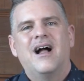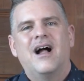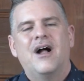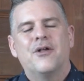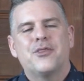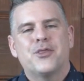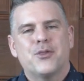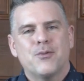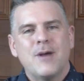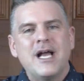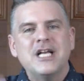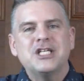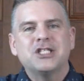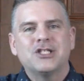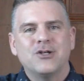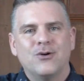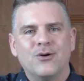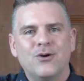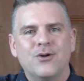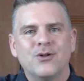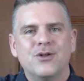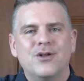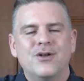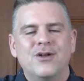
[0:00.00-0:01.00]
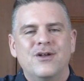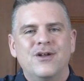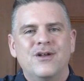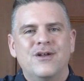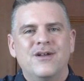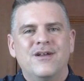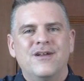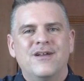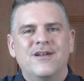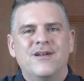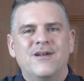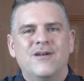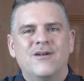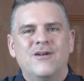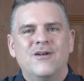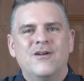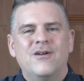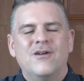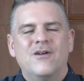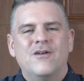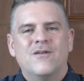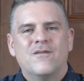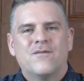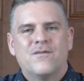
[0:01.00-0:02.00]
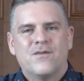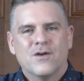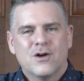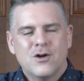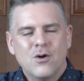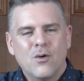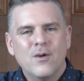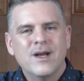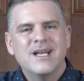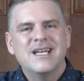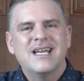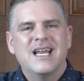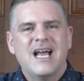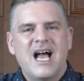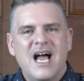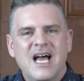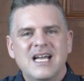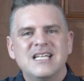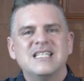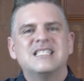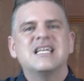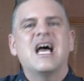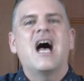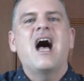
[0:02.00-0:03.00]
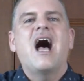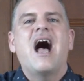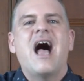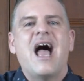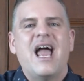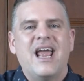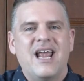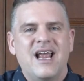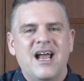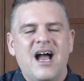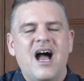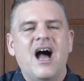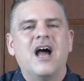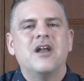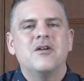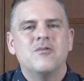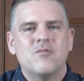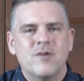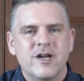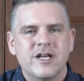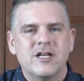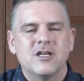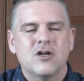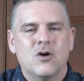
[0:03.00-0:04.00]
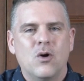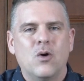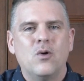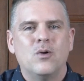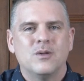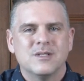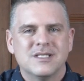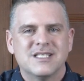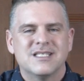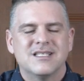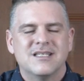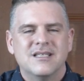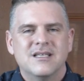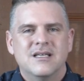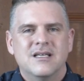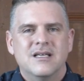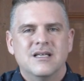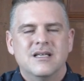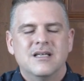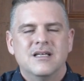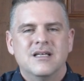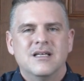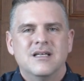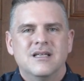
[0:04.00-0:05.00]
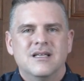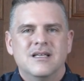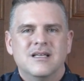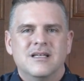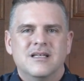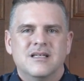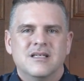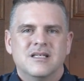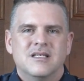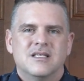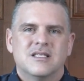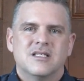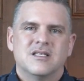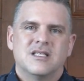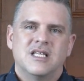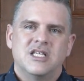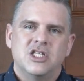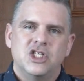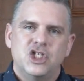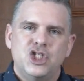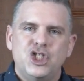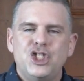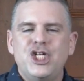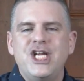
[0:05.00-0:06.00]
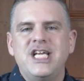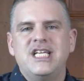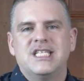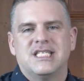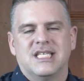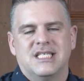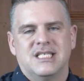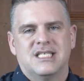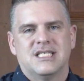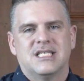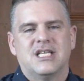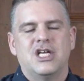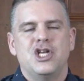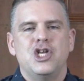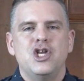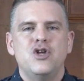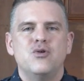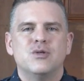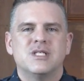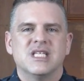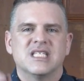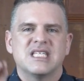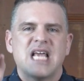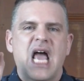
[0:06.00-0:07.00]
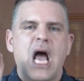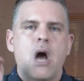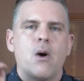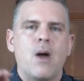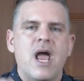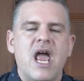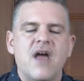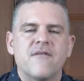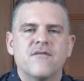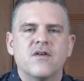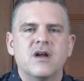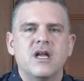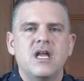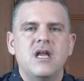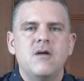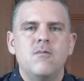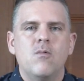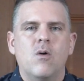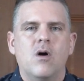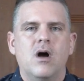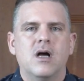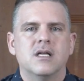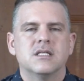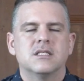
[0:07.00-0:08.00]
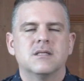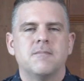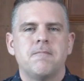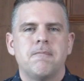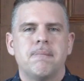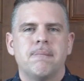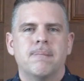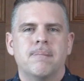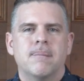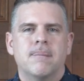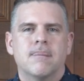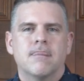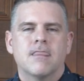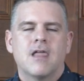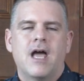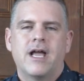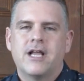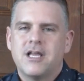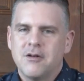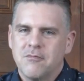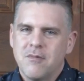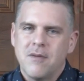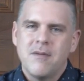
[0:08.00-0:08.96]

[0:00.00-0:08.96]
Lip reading: A threshold for going to untie unridden colts so that Jesus can use us however he wants. I can